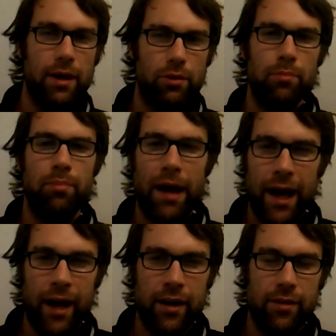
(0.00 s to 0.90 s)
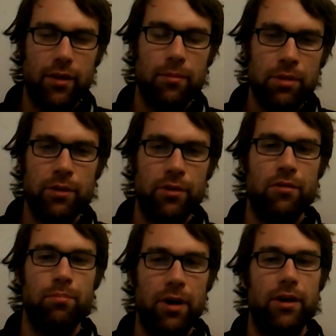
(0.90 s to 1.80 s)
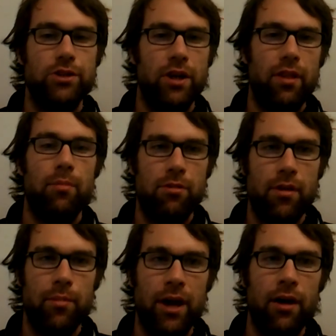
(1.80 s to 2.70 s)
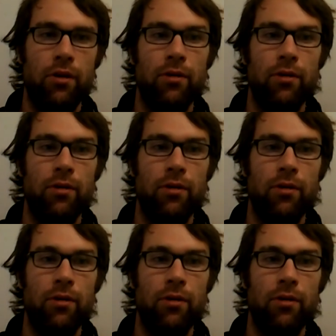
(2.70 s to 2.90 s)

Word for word: were bad and the computer is punishing them somehow.